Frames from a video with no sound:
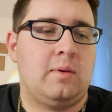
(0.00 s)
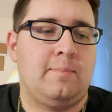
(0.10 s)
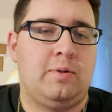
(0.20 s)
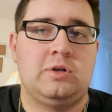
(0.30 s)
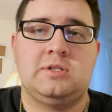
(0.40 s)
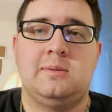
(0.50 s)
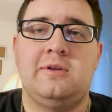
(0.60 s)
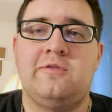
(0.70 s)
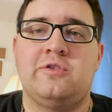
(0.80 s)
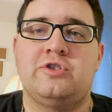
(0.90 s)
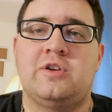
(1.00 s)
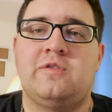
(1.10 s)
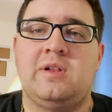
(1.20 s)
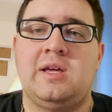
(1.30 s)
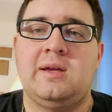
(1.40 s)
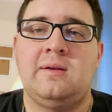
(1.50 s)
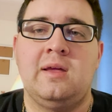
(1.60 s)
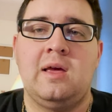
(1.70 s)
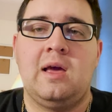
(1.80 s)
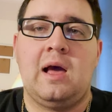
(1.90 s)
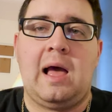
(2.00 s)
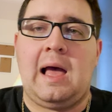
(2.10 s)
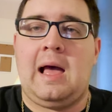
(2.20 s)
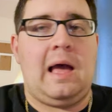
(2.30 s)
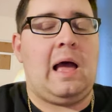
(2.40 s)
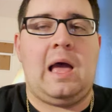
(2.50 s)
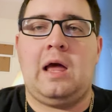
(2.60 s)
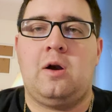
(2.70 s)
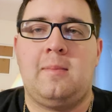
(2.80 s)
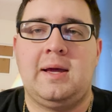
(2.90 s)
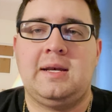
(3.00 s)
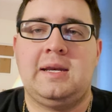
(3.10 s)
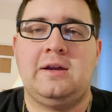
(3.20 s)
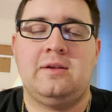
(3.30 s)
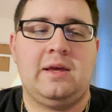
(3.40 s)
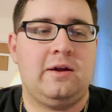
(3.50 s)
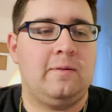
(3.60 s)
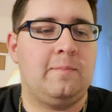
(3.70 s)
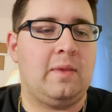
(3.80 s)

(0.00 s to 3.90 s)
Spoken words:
Personally, for Chick-fil-A, I don't mind it here and there.